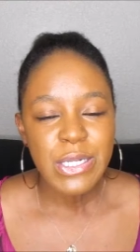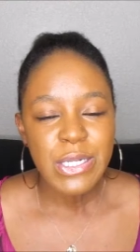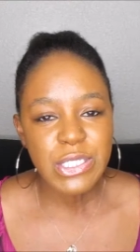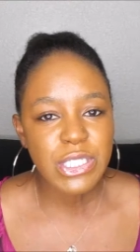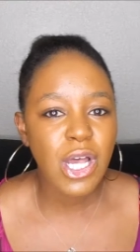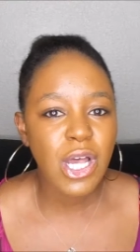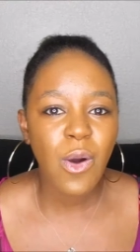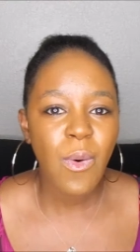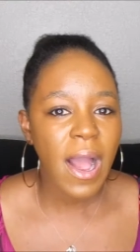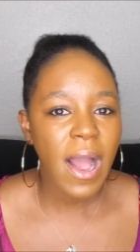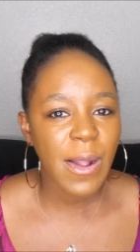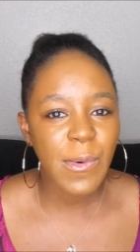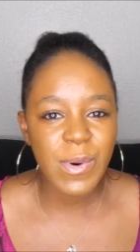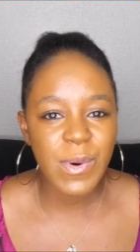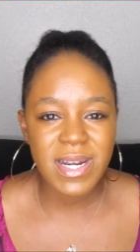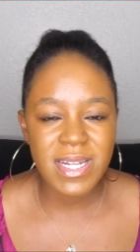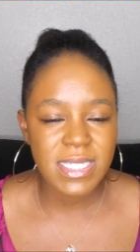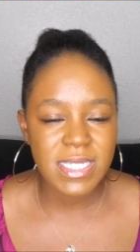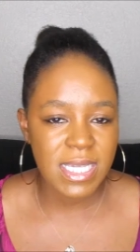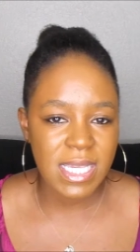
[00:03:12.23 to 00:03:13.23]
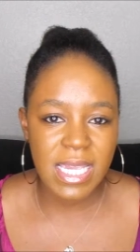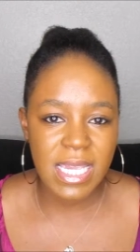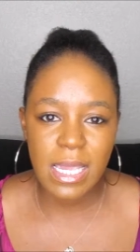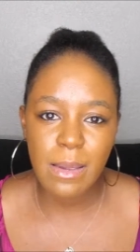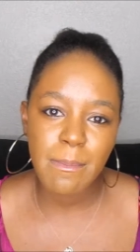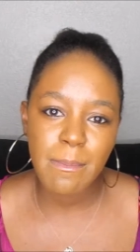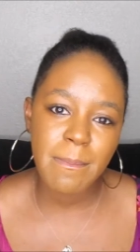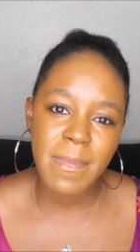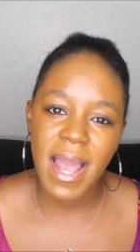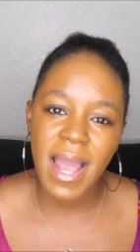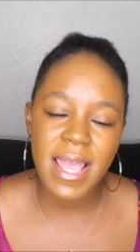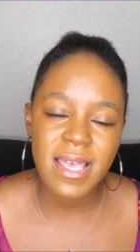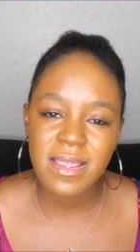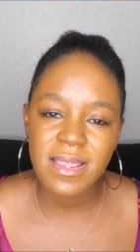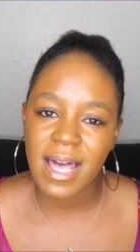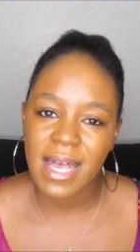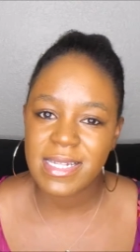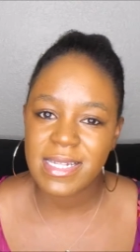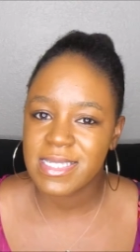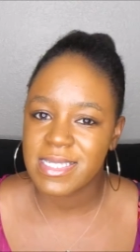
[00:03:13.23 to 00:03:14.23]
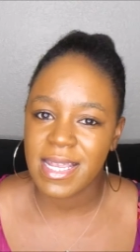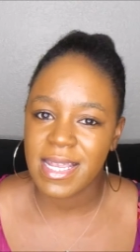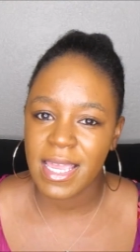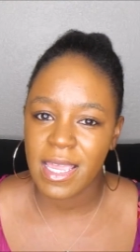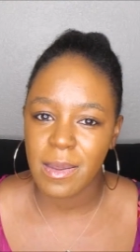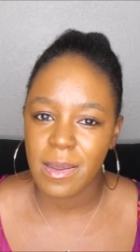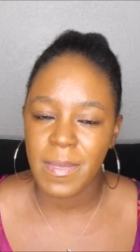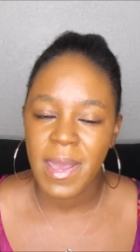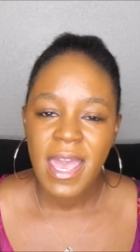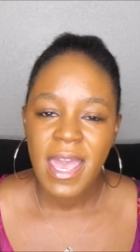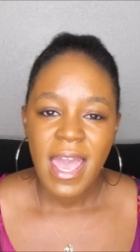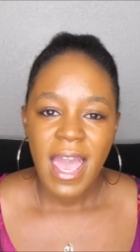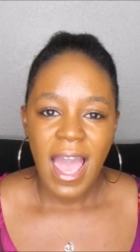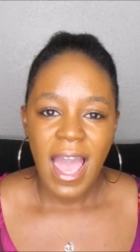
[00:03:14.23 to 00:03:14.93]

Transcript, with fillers: So I wanted to keep my last name